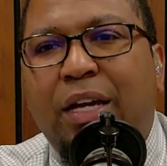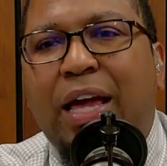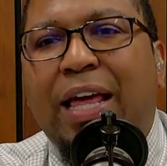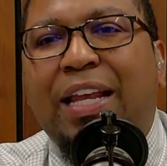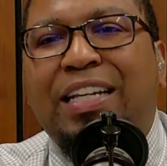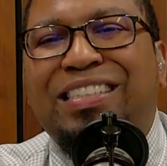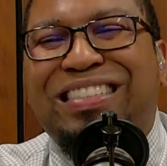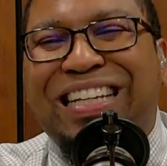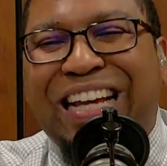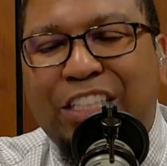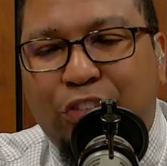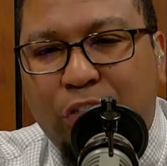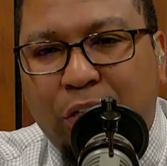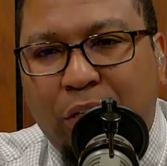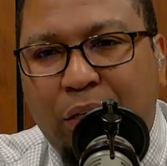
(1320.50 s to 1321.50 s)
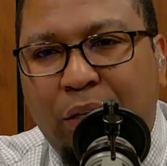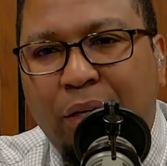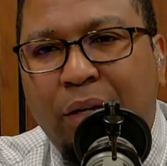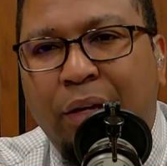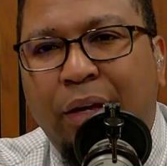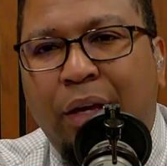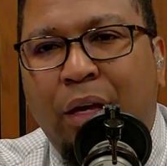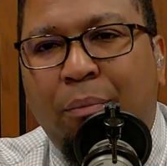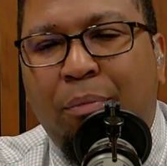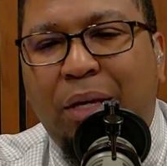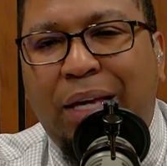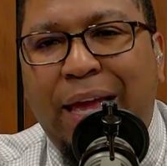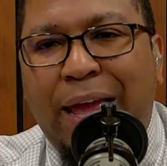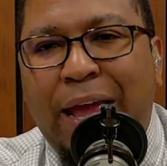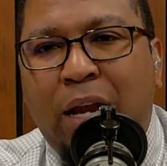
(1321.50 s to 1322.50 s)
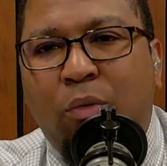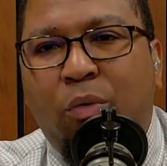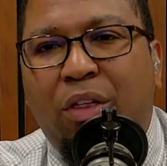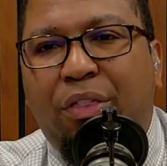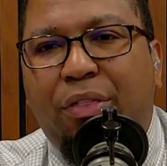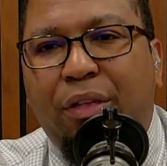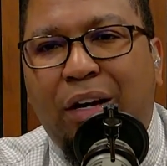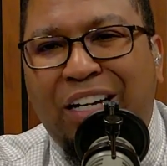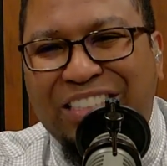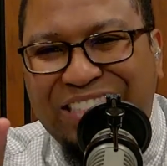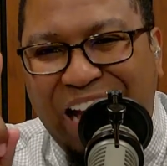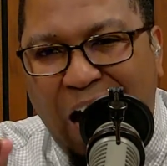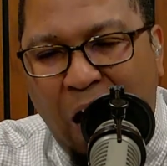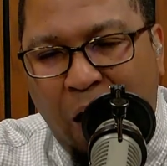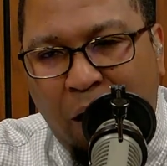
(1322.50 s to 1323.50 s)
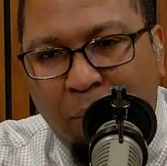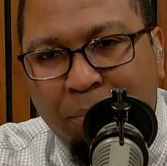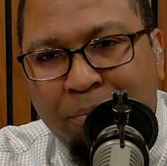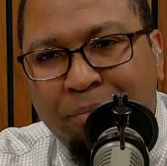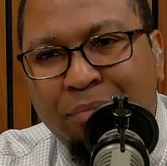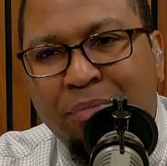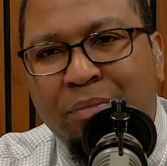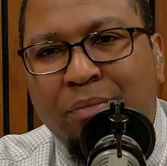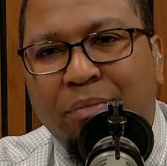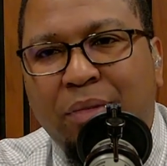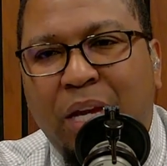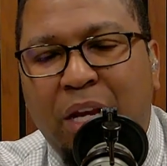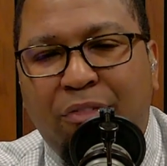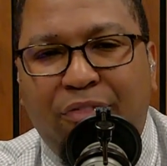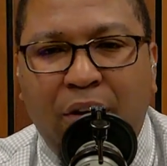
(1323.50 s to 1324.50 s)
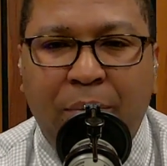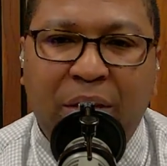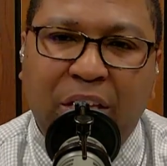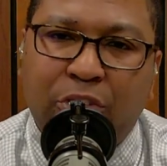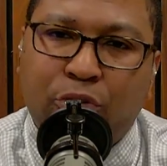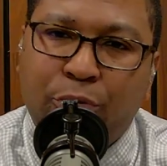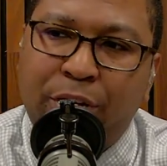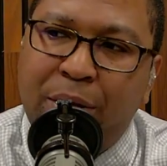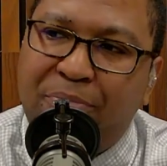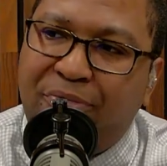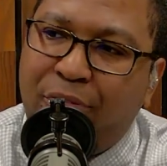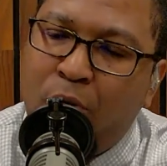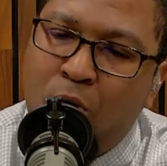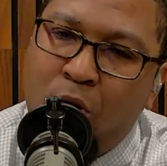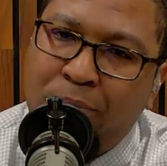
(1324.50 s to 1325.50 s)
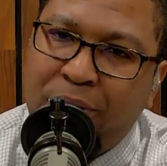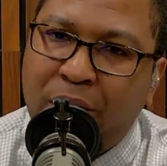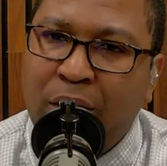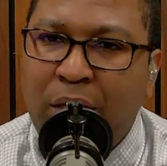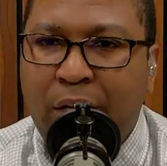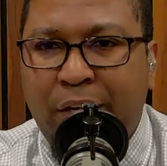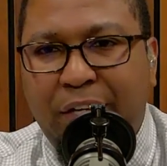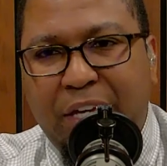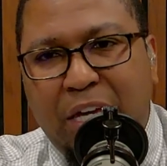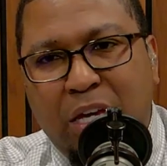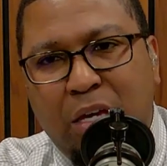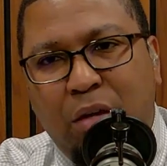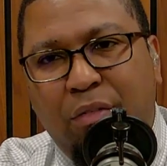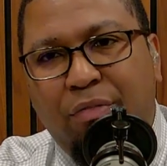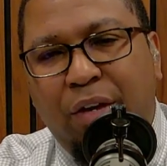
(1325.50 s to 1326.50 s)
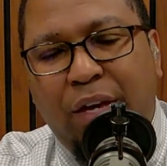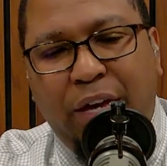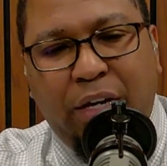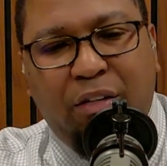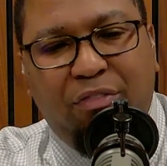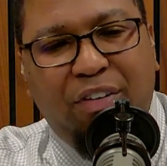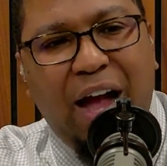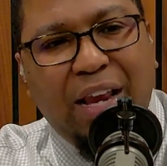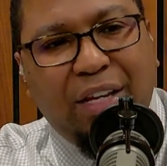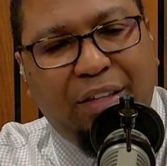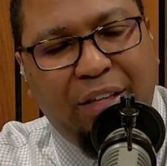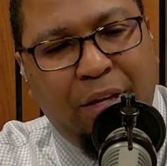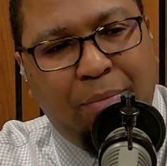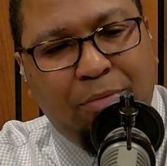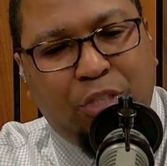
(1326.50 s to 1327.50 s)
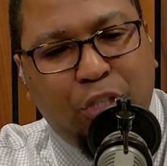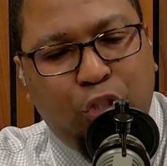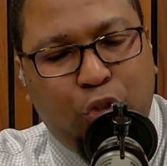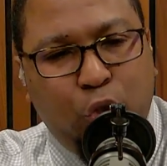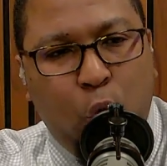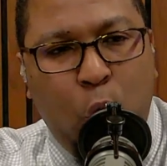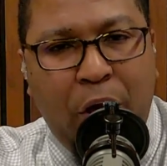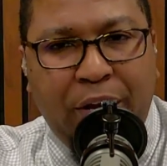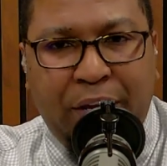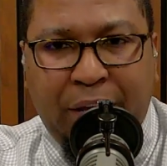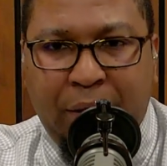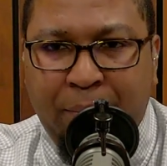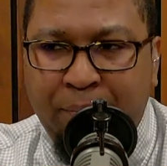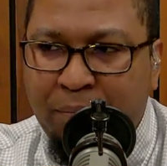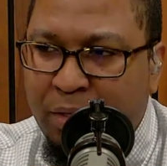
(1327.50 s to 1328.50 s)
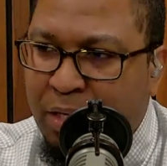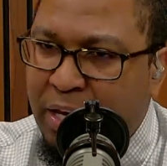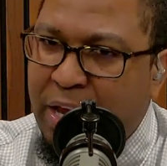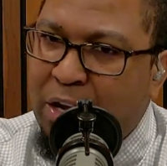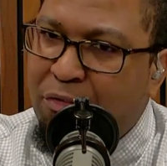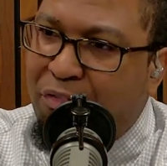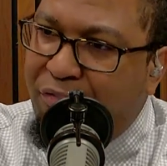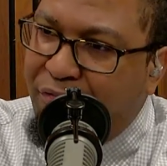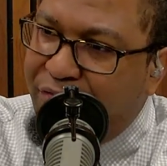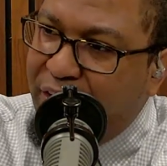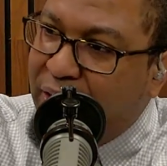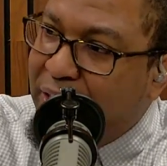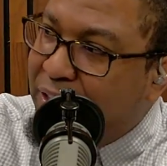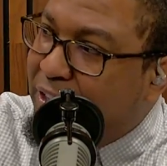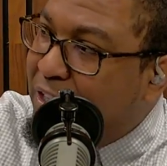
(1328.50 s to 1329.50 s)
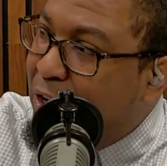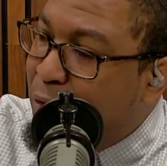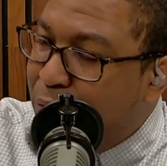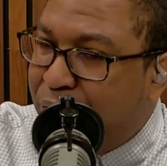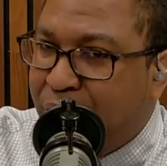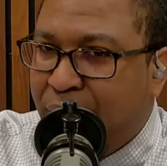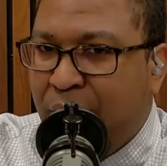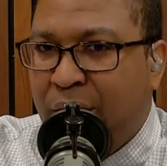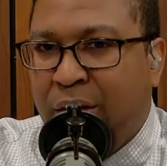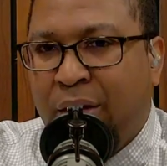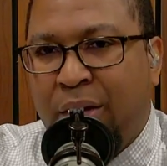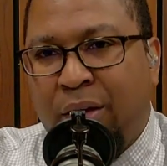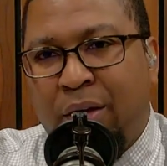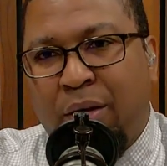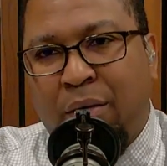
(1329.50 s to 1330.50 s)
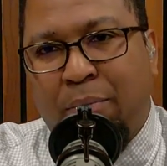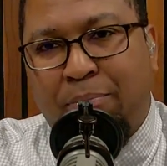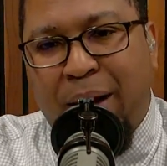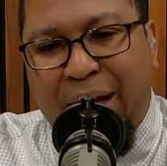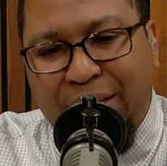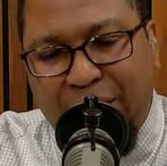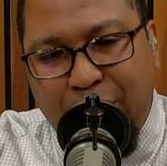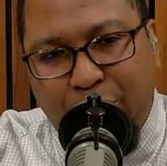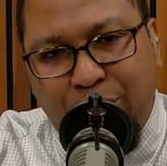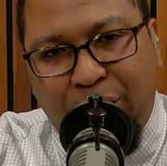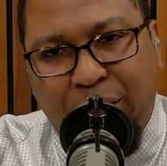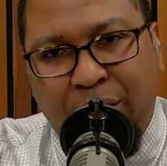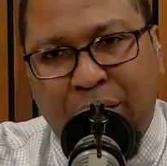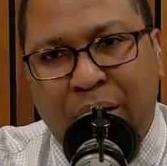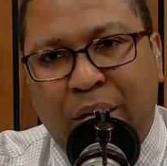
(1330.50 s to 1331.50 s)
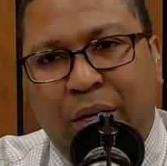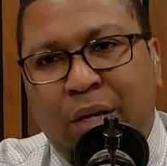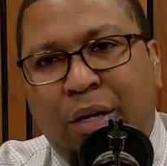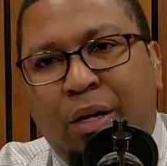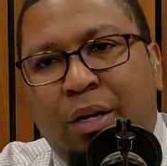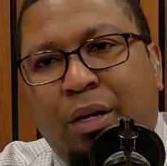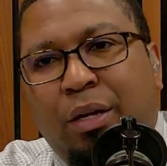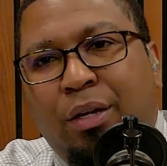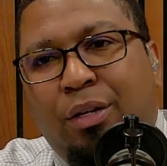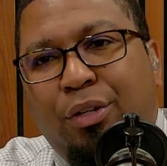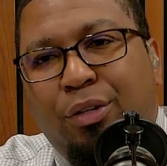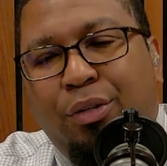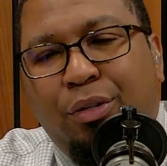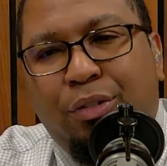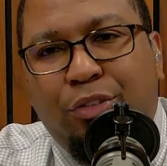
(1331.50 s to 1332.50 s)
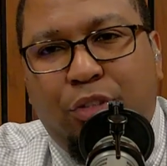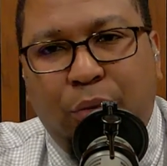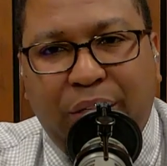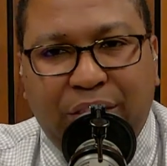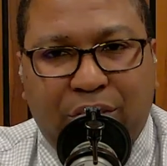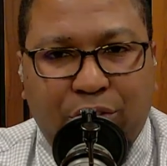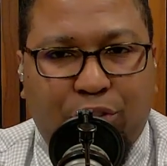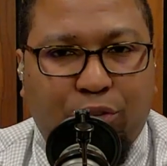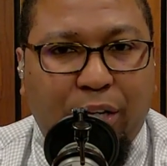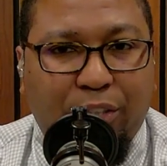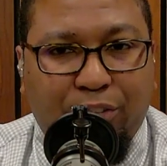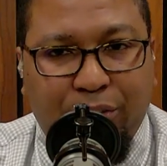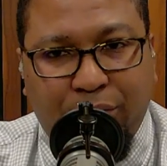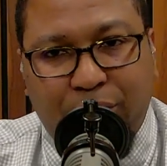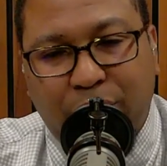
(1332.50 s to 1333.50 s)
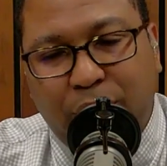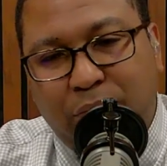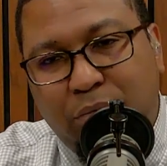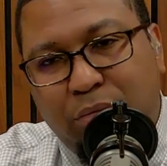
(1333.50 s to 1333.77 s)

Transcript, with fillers: and intentionally began with Adam and from his rib formed Eve, and invited him to join him in filling the earth by yielding to his instructions.